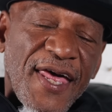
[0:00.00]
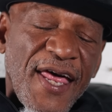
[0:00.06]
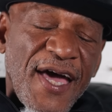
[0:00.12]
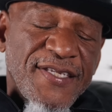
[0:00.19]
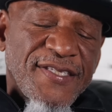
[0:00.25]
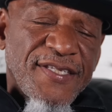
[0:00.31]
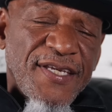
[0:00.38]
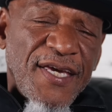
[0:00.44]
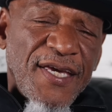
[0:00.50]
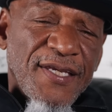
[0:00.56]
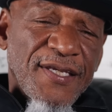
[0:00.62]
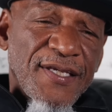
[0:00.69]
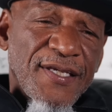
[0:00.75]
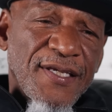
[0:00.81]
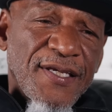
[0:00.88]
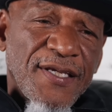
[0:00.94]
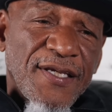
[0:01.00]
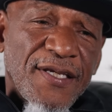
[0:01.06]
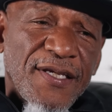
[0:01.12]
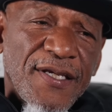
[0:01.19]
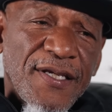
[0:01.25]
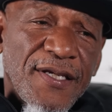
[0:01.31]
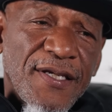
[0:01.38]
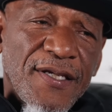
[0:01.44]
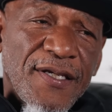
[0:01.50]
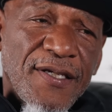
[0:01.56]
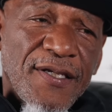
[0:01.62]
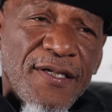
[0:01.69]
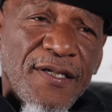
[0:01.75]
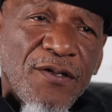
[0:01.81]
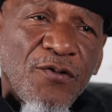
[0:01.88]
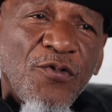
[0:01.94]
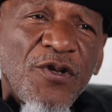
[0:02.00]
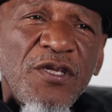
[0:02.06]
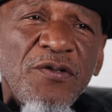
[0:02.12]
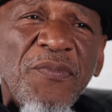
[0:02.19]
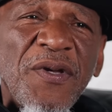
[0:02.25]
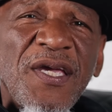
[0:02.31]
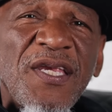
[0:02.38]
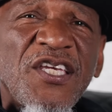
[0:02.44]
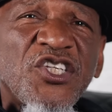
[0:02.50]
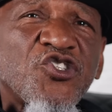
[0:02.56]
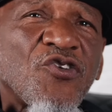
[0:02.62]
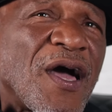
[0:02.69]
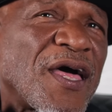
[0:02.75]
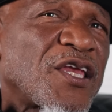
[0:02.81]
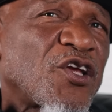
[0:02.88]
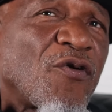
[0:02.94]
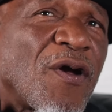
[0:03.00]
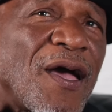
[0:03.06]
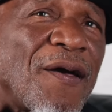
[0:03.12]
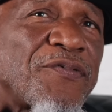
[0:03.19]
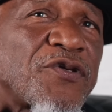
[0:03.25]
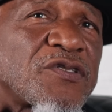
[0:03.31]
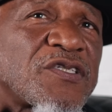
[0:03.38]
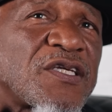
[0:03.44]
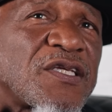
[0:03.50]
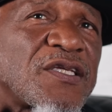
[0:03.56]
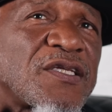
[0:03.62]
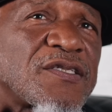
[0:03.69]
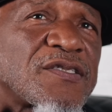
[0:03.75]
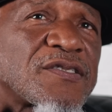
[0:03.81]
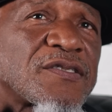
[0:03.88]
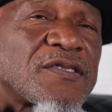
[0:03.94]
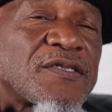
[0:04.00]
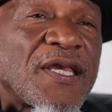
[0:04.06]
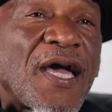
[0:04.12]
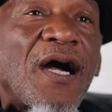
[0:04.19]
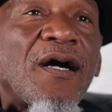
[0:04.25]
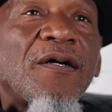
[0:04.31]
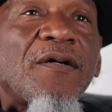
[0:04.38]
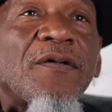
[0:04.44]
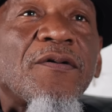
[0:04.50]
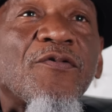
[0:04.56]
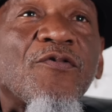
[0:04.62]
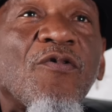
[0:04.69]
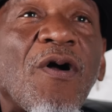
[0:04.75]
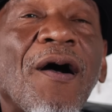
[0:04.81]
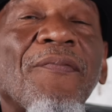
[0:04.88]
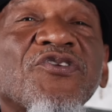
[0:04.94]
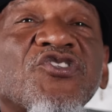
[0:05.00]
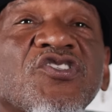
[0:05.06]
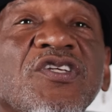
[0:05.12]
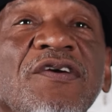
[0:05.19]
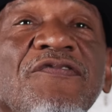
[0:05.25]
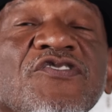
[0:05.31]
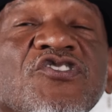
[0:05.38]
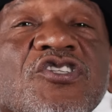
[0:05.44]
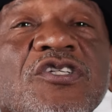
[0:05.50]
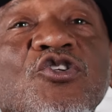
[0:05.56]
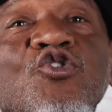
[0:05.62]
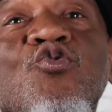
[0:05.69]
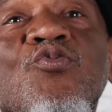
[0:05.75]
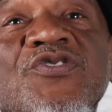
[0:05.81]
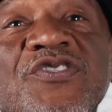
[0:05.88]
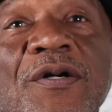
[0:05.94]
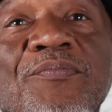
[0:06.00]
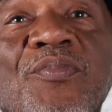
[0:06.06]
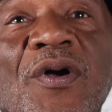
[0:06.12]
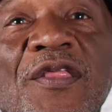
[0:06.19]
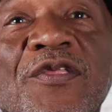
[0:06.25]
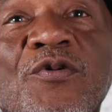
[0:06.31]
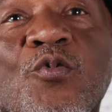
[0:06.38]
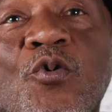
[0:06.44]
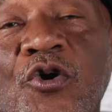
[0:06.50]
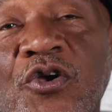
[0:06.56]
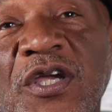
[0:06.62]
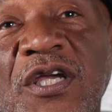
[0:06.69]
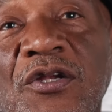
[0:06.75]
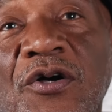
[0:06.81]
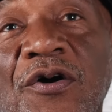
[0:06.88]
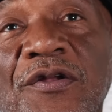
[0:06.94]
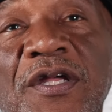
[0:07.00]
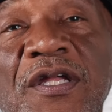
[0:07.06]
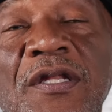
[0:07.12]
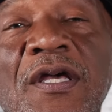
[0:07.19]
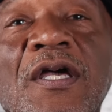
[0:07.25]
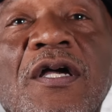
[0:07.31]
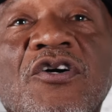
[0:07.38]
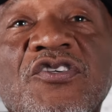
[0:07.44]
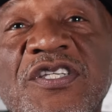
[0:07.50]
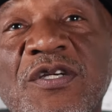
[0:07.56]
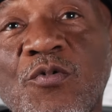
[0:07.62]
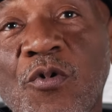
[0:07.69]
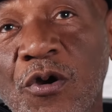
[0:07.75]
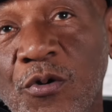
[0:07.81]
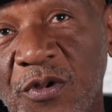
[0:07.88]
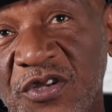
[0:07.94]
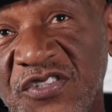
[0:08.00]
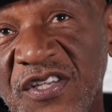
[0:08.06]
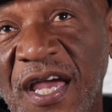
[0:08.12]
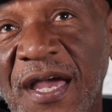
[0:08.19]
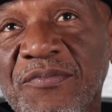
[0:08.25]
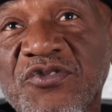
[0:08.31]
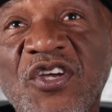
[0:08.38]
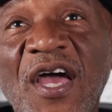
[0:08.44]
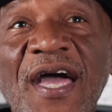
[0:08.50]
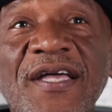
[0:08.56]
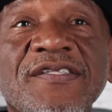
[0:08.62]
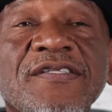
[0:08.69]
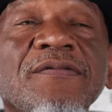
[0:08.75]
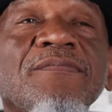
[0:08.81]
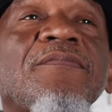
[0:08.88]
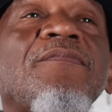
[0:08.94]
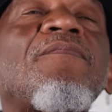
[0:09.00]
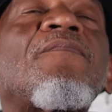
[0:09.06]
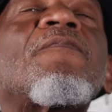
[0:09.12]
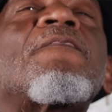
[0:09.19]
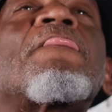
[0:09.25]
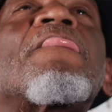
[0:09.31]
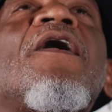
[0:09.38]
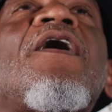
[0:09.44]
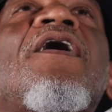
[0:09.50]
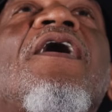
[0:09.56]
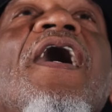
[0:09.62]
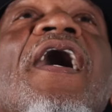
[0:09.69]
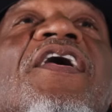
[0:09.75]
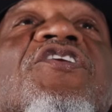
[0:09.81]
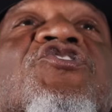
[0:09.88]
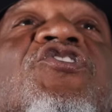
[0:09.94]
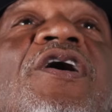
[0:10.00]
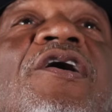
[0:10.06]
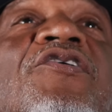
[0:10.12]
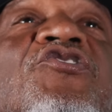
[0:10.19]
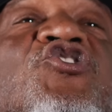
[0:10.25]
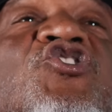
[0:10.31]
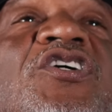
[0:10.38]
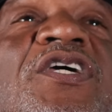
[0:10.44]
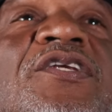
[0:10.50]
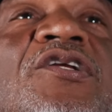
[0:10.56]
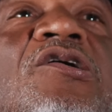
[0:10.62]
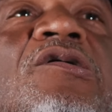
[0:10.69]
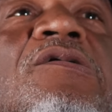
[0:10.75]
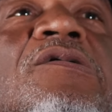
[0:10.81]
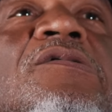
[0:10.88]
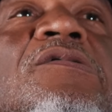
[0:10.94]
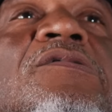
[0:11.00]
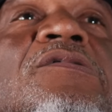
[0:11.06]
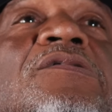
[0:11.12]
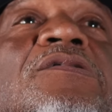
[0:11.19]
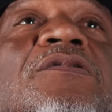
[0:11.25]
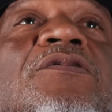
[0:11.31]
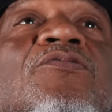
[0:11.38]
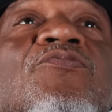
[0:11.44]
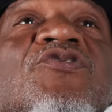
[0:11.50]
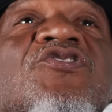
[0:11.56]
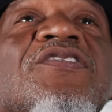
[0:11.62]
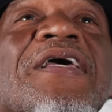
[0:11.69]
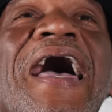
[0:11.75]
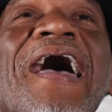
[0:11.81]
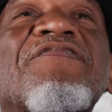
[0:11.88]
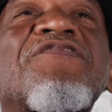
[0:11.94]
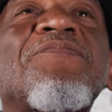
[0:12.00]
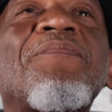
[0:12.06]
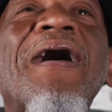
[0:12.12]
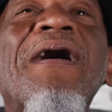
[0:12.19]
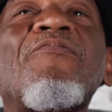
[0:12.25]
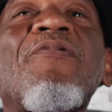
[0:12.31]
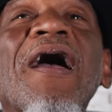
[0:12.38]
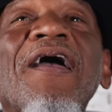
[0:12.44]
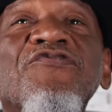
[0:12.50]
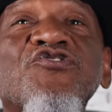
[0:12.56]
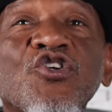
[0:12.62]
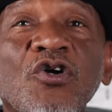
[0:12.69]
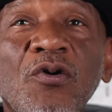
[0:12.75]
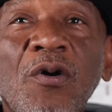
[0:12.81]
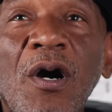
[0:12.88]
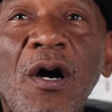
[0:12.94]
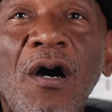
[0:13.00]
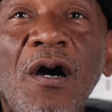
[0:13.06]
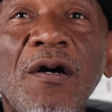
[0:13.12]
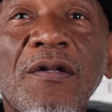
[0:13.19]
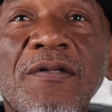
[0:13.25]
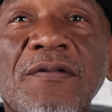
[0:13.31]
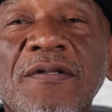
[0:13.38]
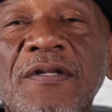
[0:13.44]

And I said, what do you mean he's trying to grab your titties? Now, Robert Stevenson, who was a brother working on it, because he worked with Sam Jackson. And Tarantino was after my wife so hard.